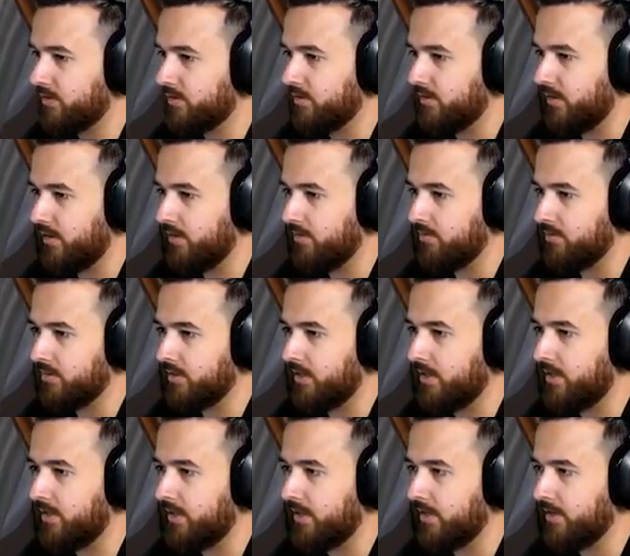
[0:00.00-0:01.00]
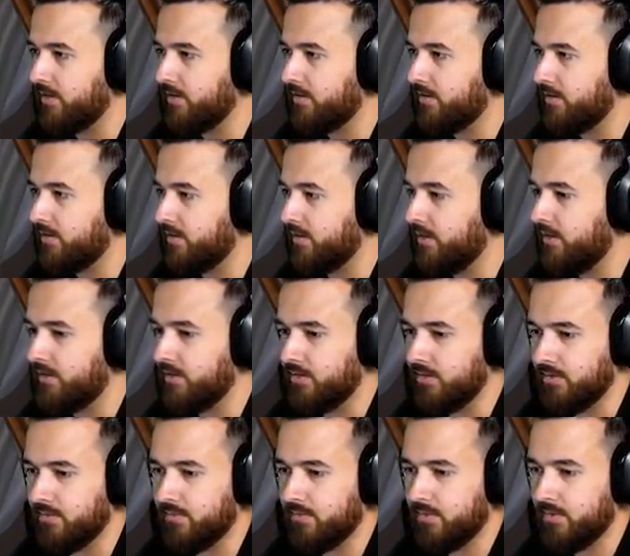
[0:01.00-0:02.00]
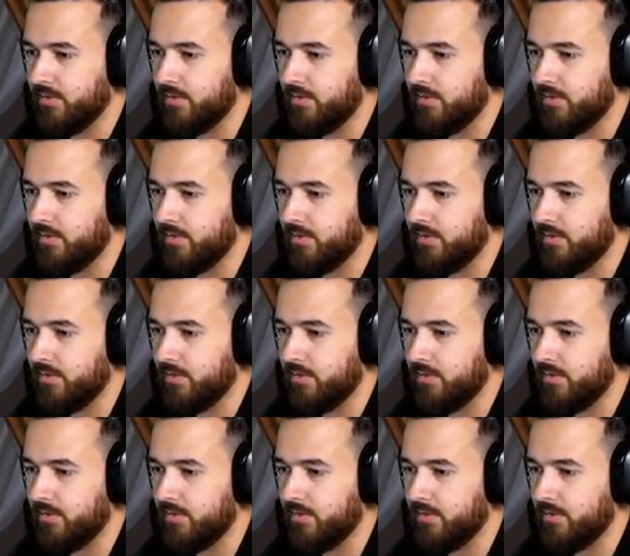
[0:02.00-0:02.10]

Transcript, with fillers: So I will take that. Thank you.